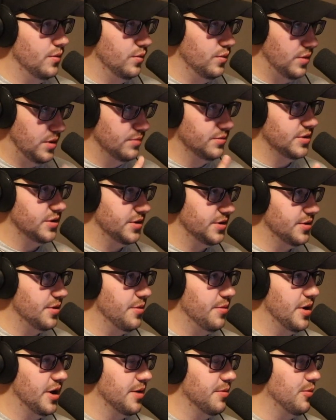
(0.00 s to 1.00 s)
I'm just
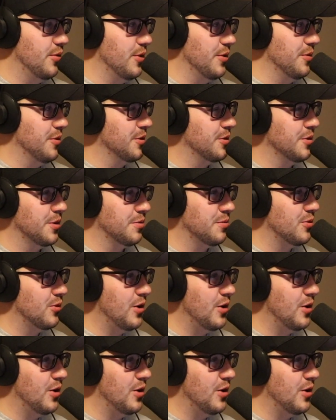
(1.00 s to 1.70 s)
going to make a point real quick.